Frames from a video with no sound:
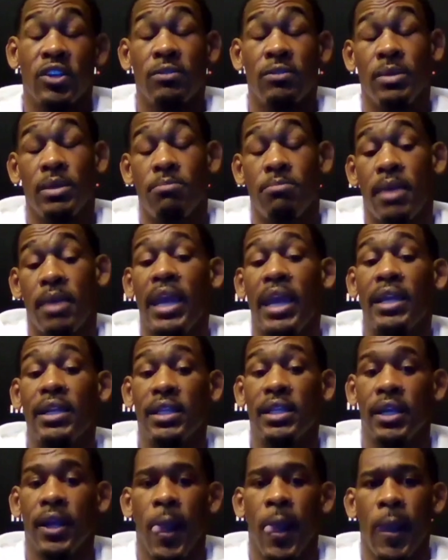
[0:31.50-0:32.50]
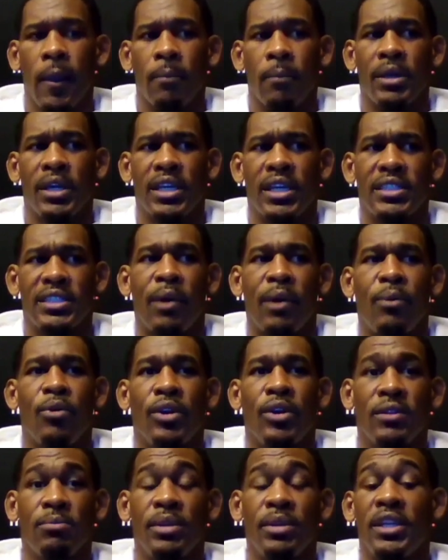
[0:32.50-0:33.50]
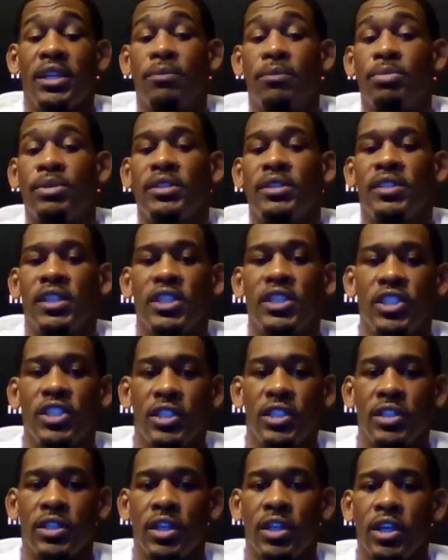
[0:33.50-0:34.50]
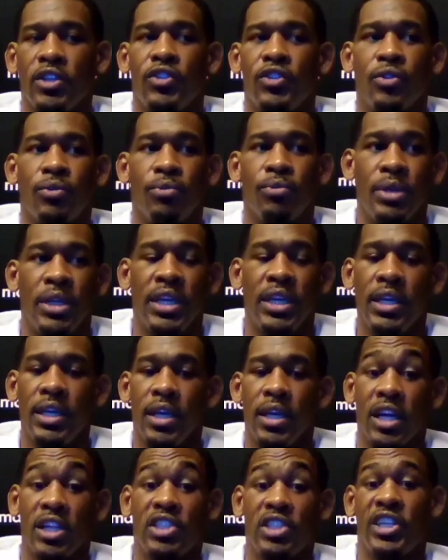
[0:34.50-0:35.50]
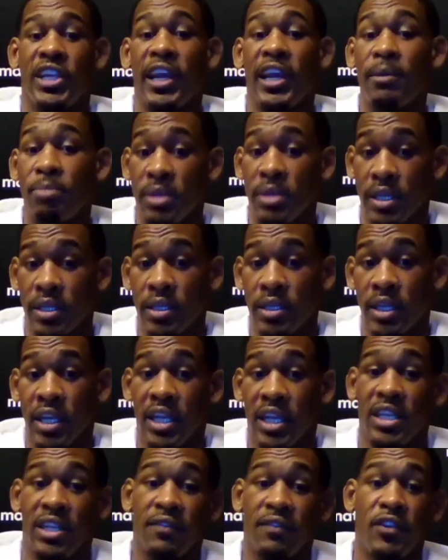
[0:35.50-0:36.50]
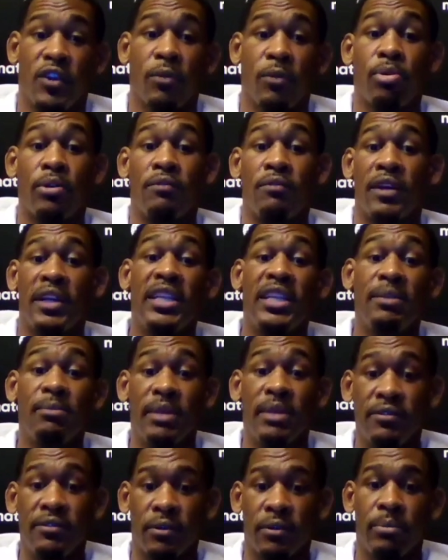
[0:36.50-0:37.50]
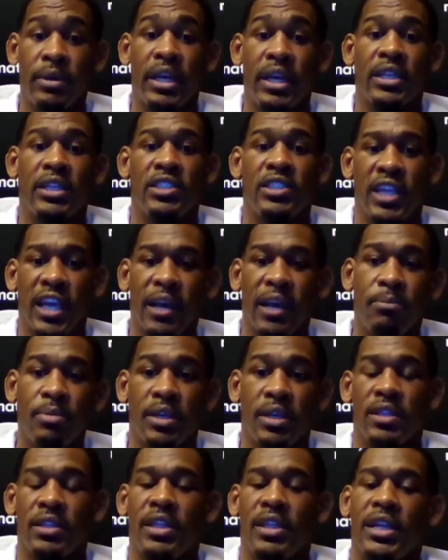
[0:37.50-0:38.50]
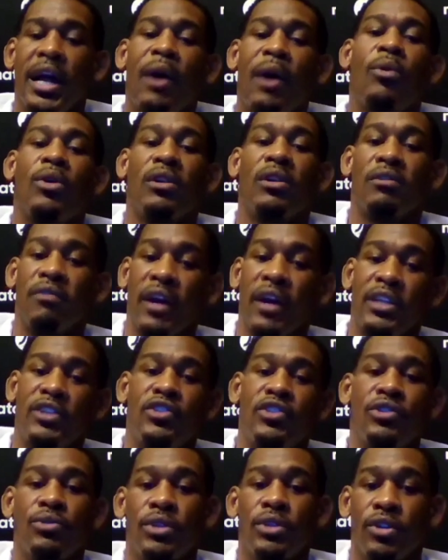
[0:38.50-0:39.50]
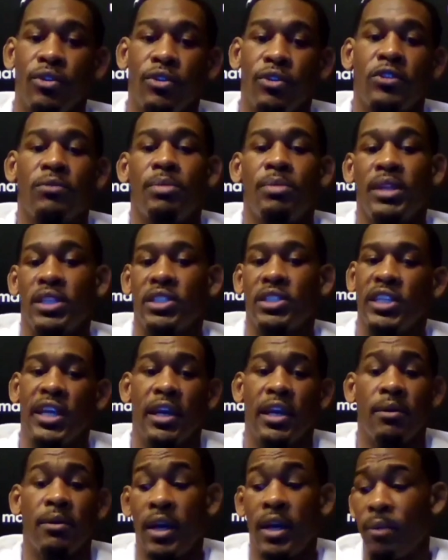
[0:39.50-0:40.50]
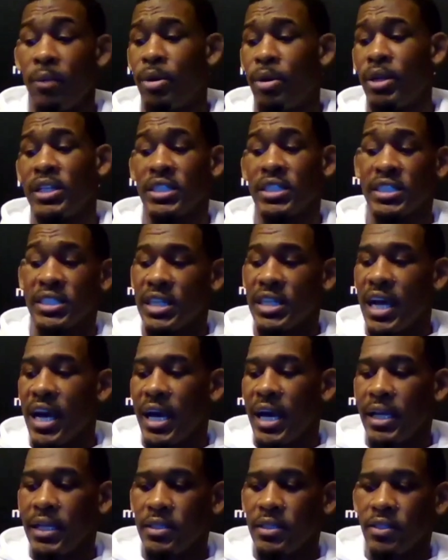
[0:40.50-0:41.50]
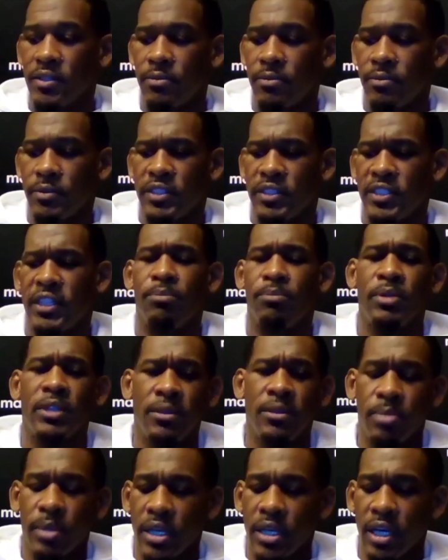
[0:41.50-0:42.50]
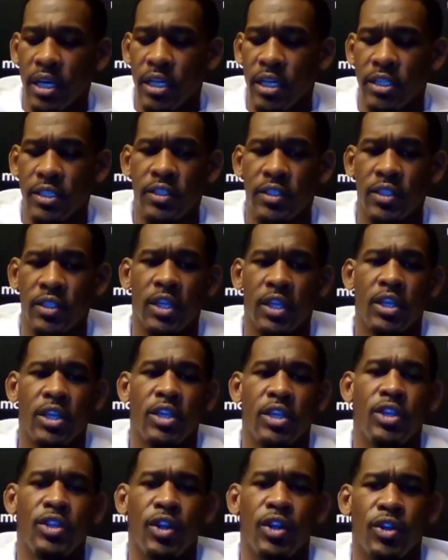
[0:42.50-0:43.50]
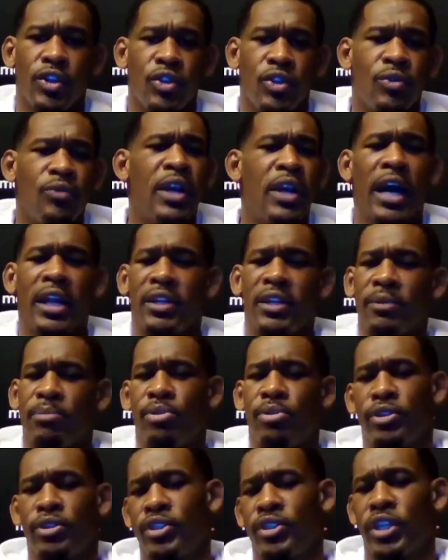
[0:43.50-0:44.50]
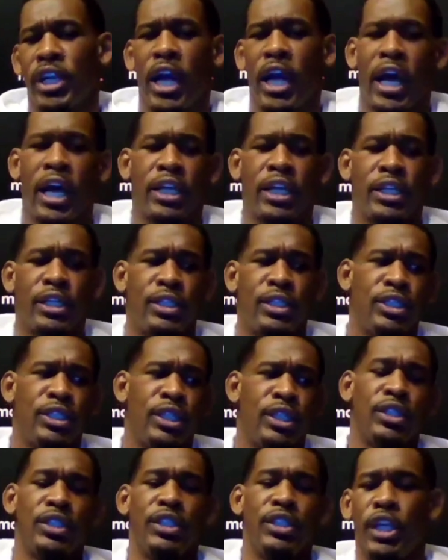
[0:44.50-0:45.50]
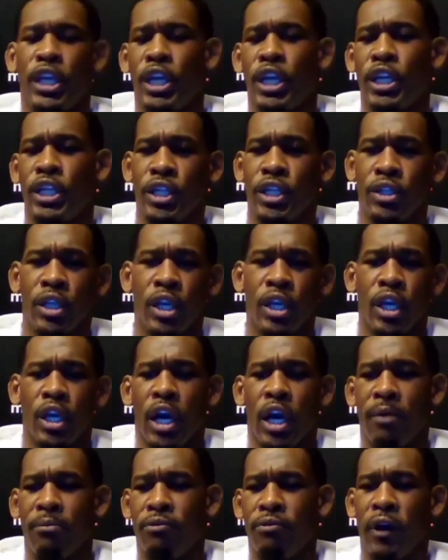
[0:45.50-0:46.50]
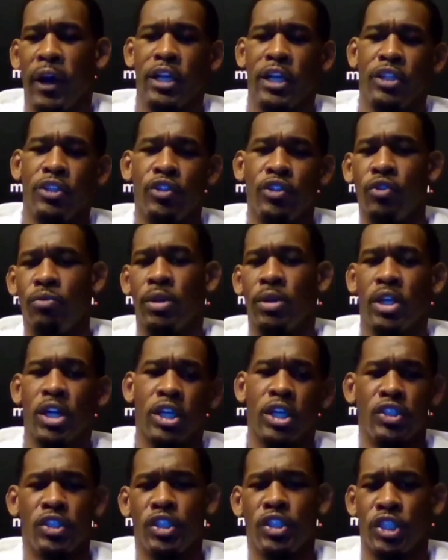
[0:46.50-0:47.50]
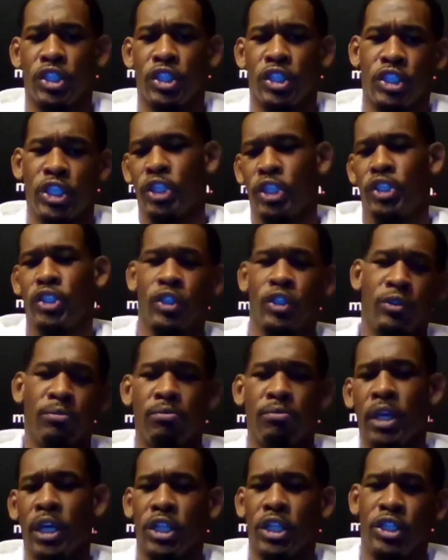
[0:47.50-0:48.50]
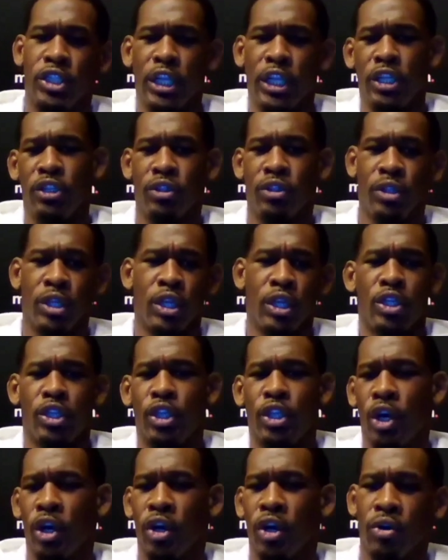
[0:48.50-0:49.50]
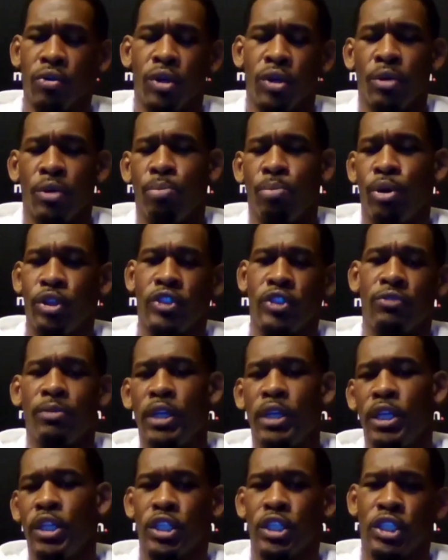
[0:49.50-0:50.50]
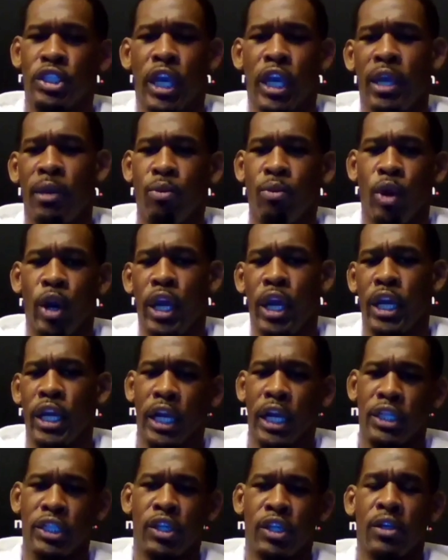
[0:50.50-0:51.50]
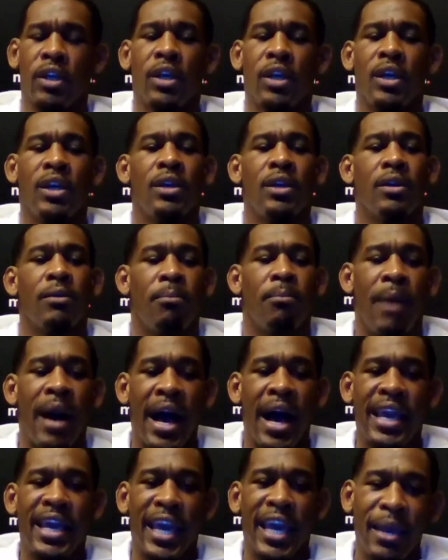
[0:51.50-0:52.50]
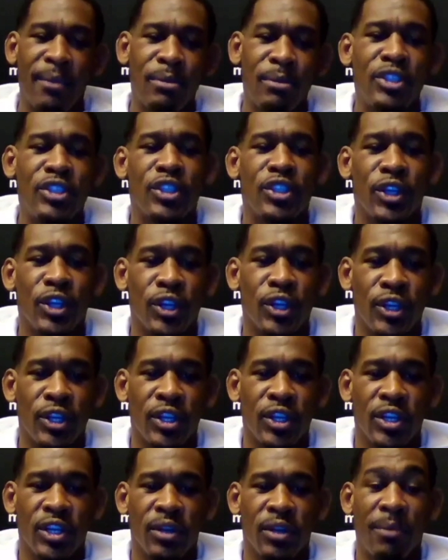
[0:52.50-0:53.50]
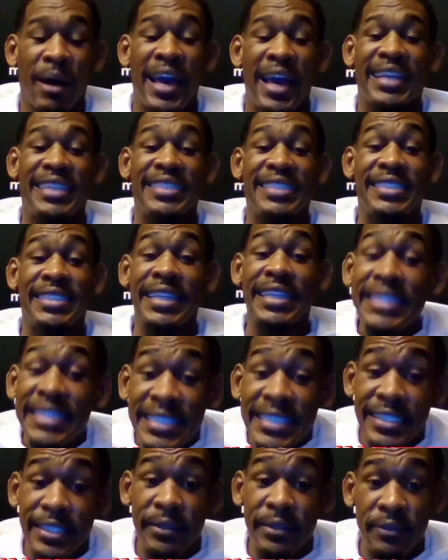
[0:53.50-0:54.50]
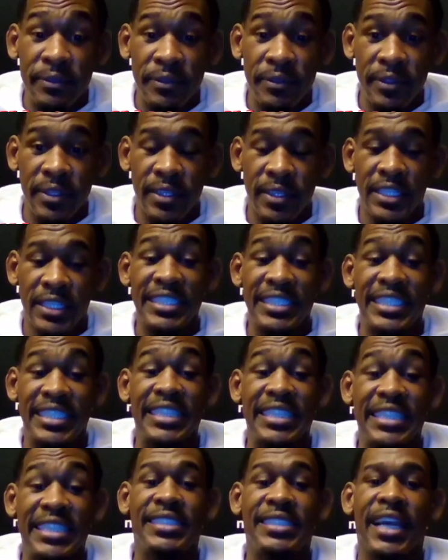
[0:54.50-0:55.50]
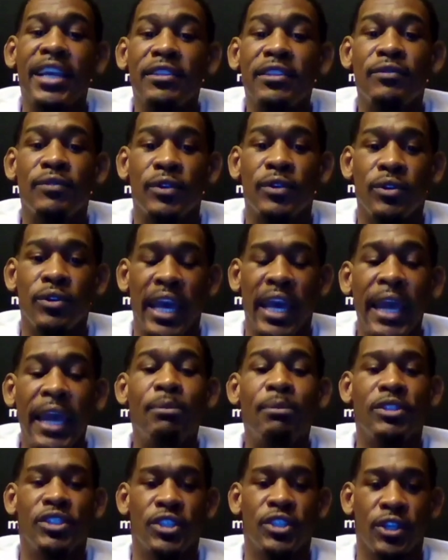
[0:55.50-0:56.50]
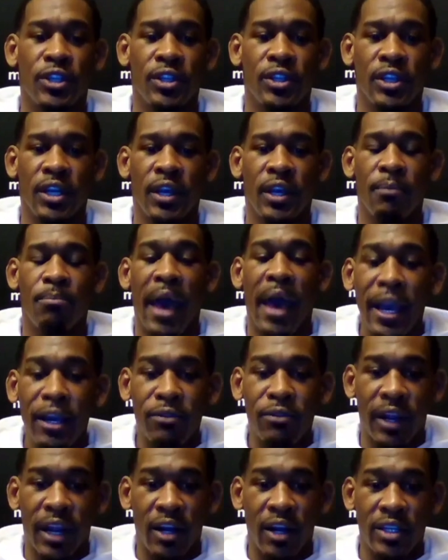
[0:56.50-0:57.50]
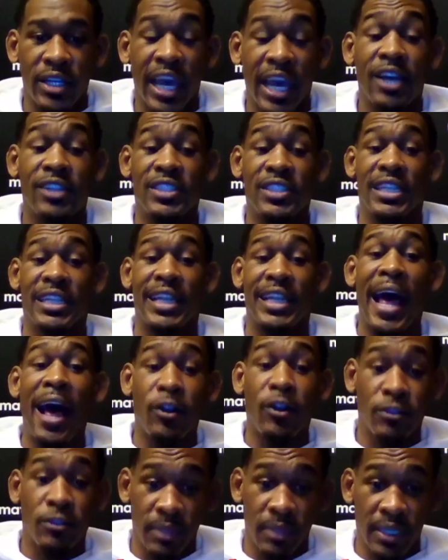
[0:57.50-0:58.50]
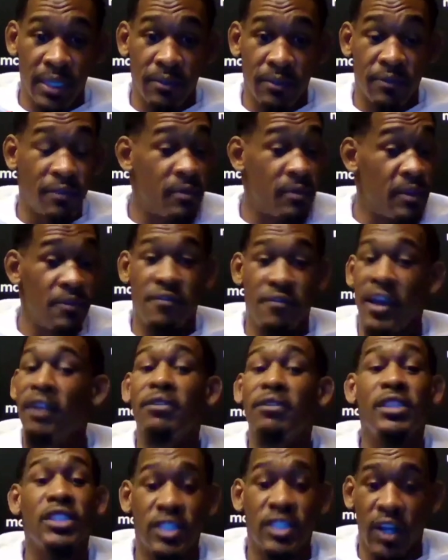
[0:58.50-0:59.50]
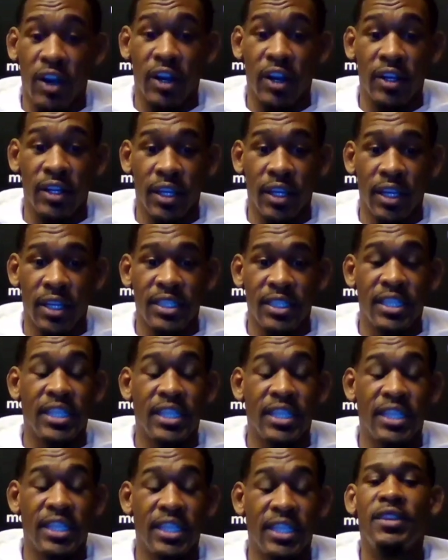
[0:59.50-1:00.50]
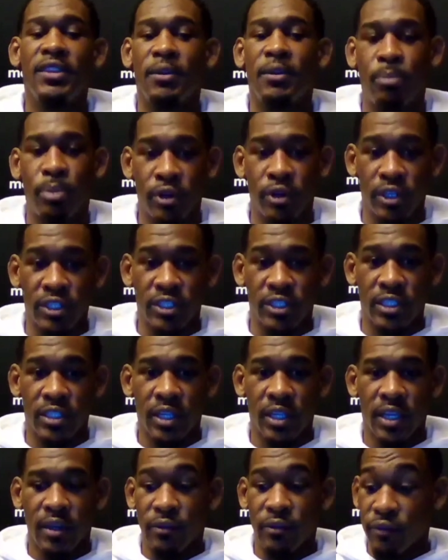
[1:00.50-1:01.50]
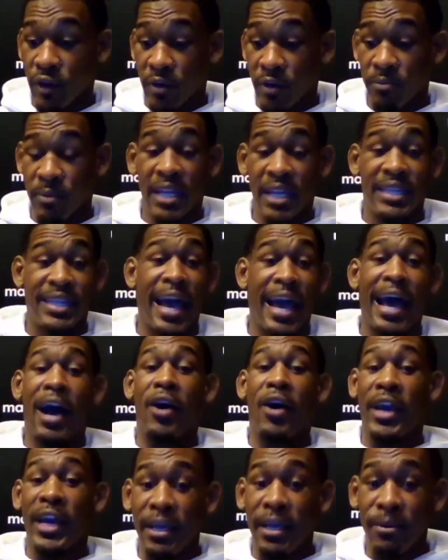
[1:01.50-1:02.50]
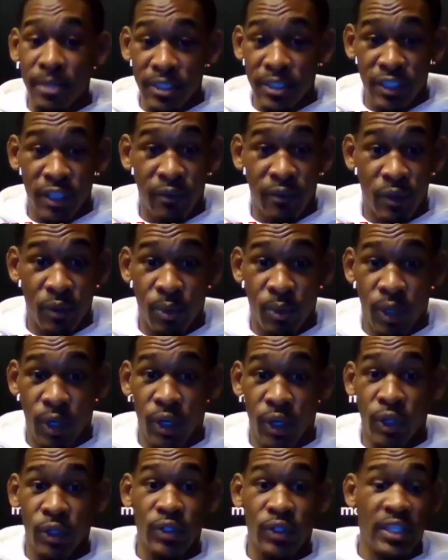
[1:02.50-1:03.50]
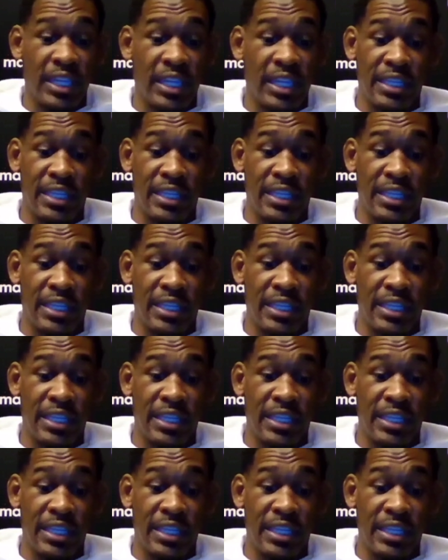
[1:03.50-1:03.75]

Going to be mainly because I want to be in a position to be a champion. And if they're preventing me from being a champion, then I want to fight you in order to be a champ. But it is not simply because, you know, you've gotten a push that I didn't get and I'm fighting you because the system didn't, you know, push me the same way. And I took my amateur, my extensive, successful amateur background has allowed me from the very start to get the push from the Al Haymans of the world